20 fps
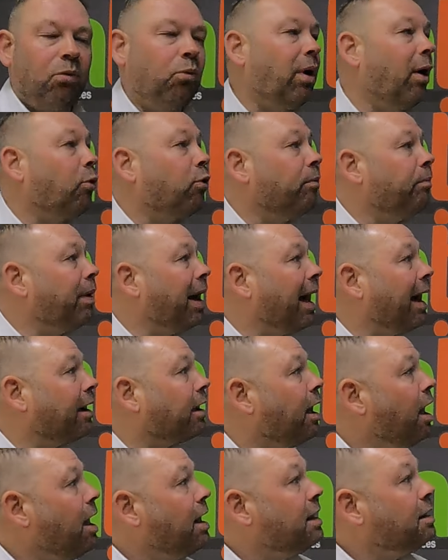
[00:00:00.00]
Welcome
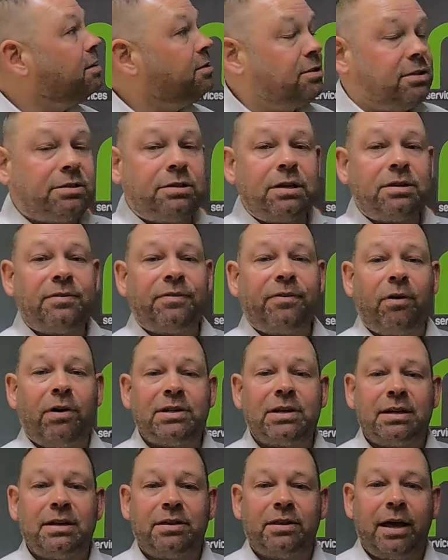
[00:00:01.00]
back. Did you
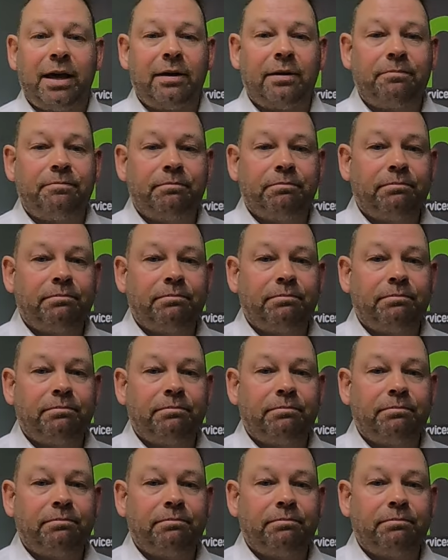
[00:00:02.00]
find anything?